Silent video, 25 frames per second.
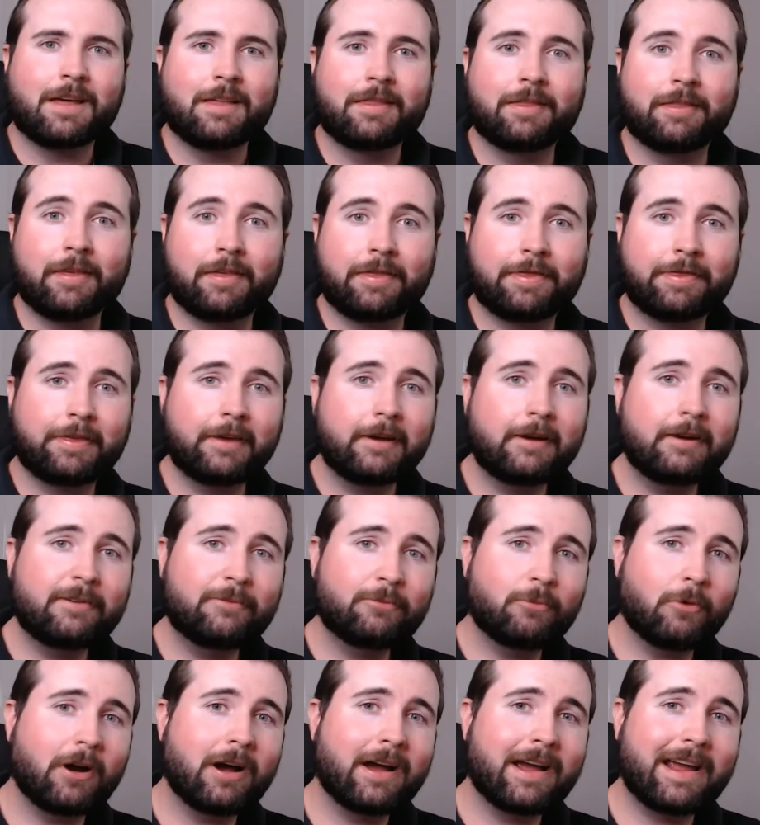The third
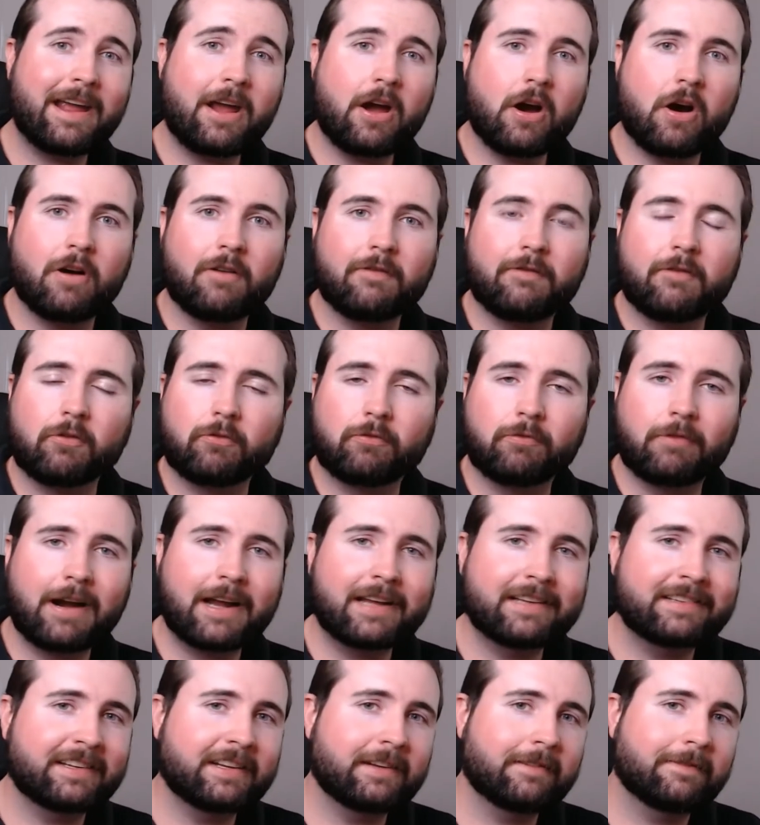way of
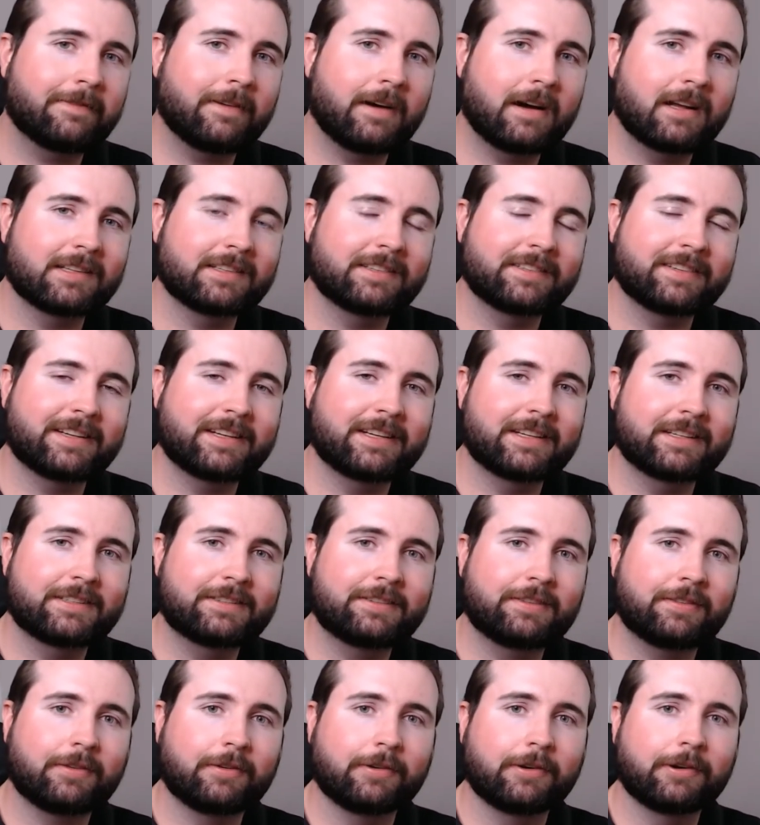raising funds is
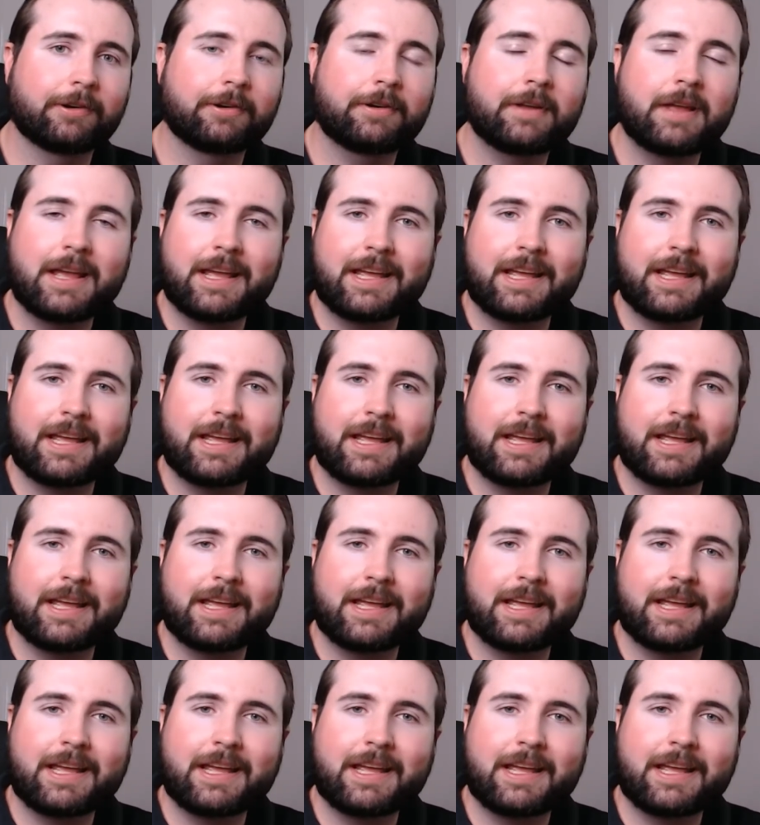through